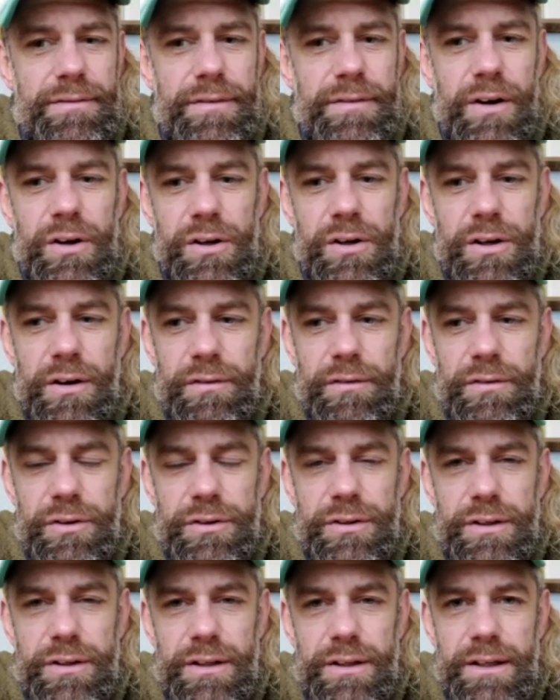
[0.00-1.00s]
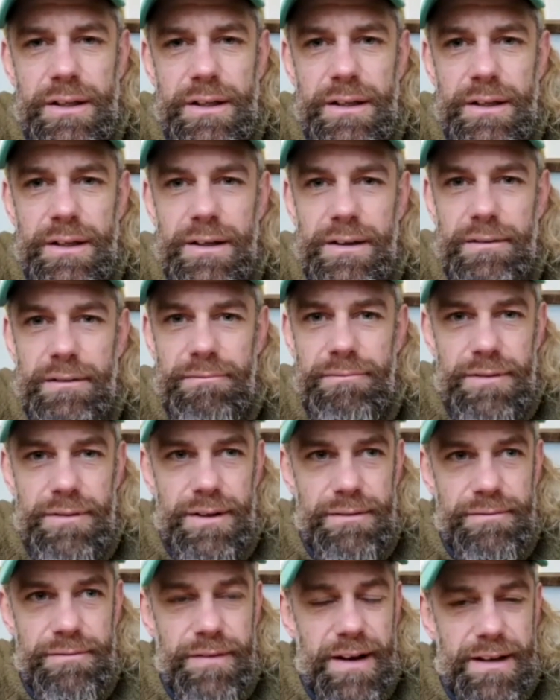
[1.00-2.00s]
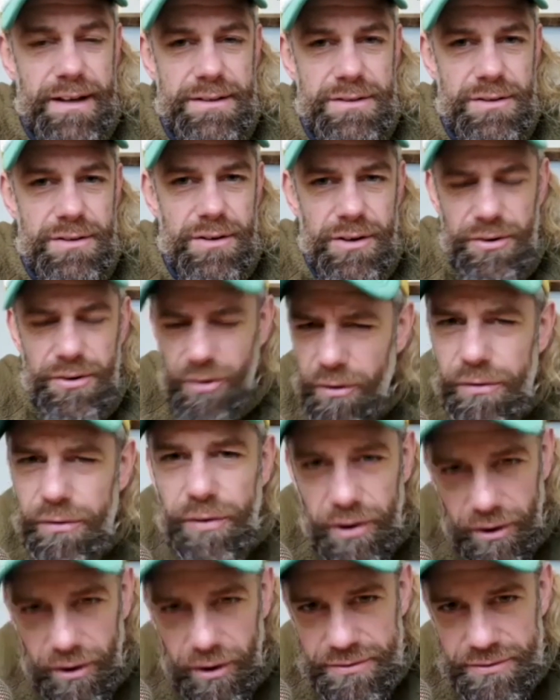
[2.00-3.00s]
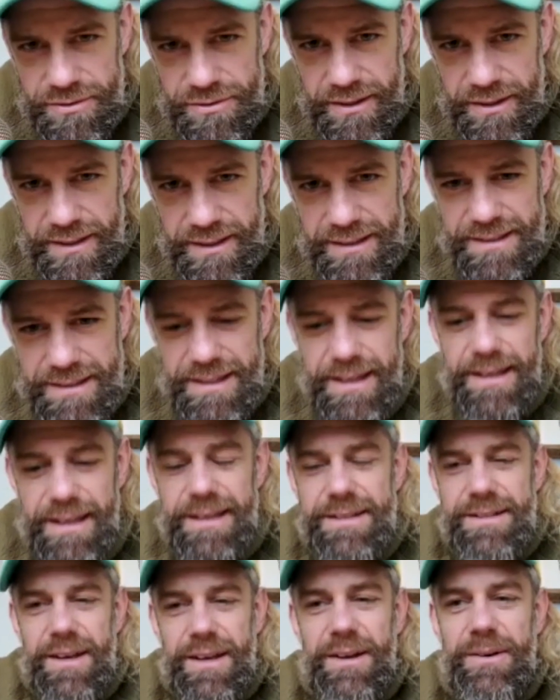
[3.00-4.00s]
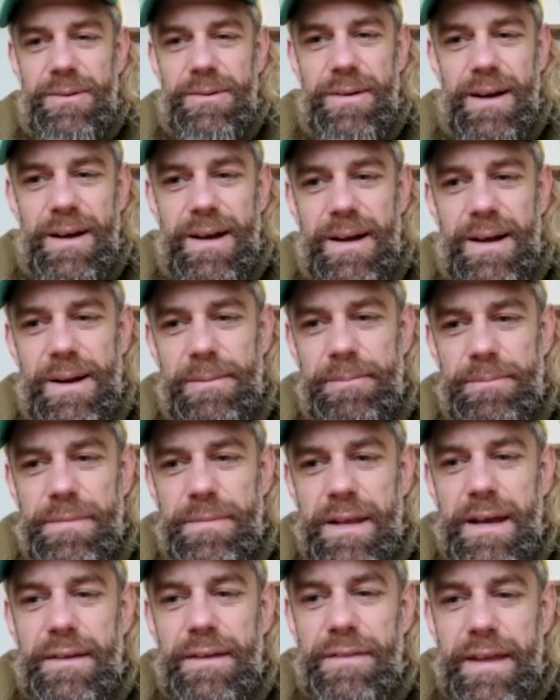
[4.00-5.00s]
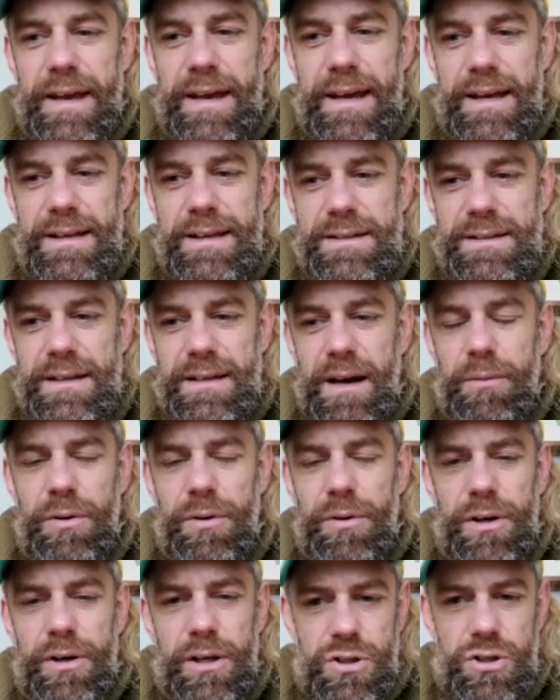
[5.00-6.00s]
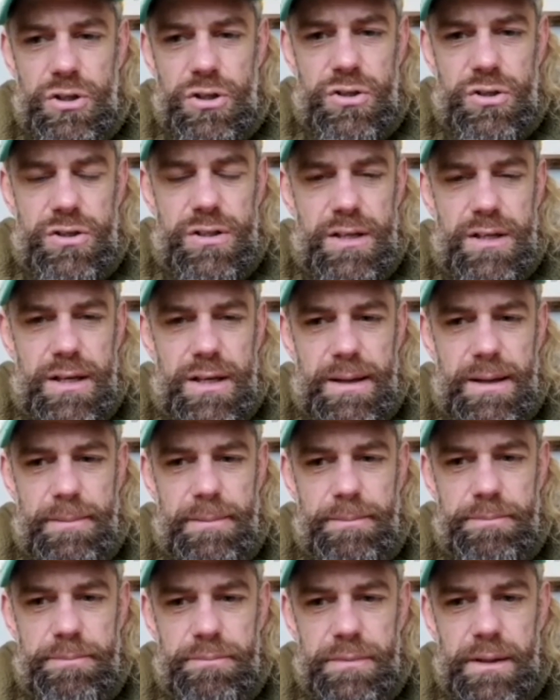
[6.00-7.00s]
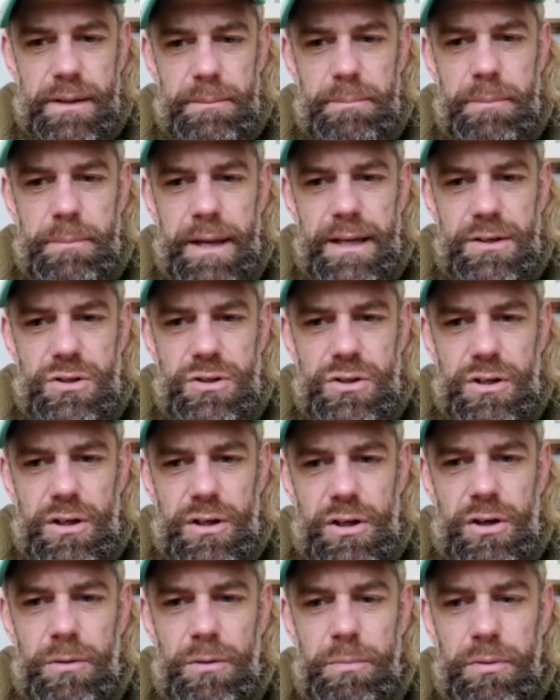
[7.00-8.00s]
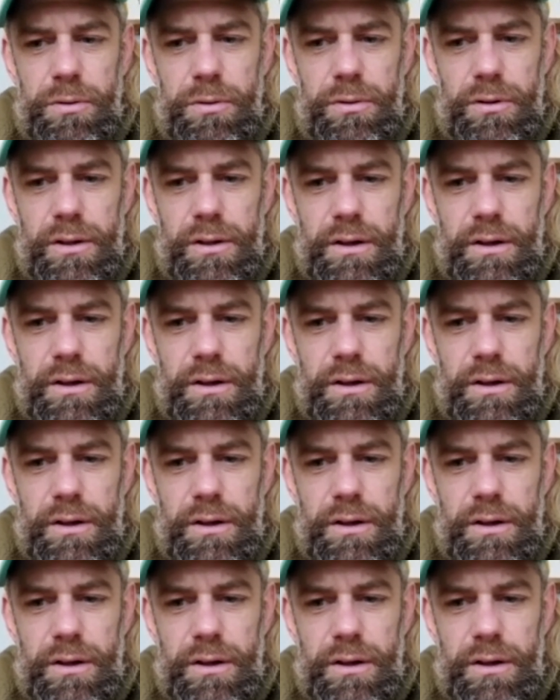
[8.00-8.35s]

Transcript: uncovered, in fact, an awful lot of studies. So I want to just pitch a couple,